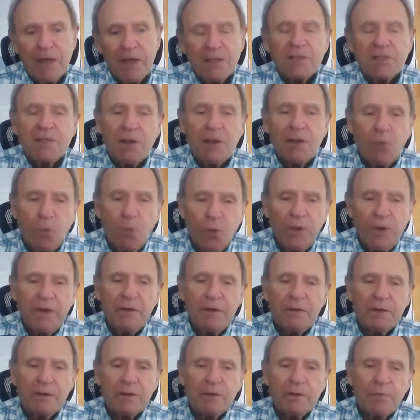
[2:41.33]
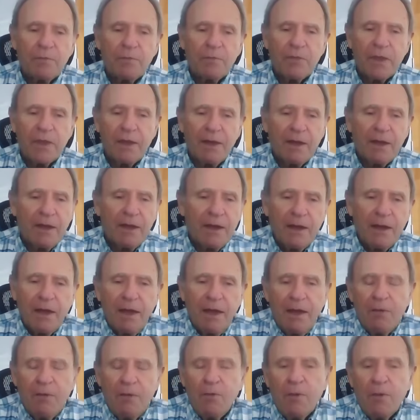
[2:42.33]
It's that we,
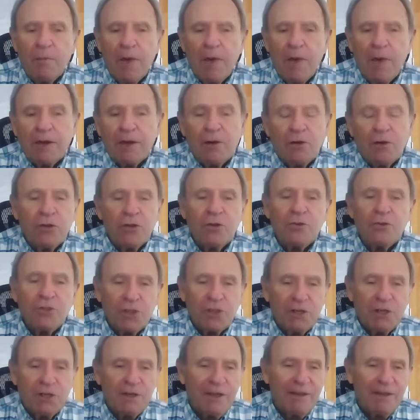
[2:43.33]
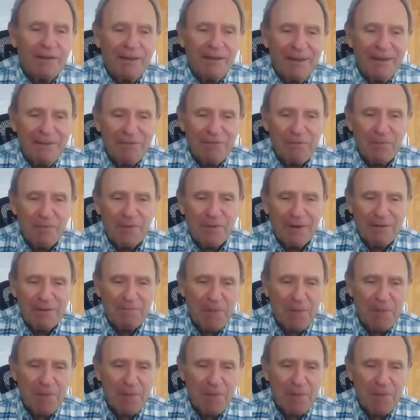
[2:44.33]
and my conclusion, if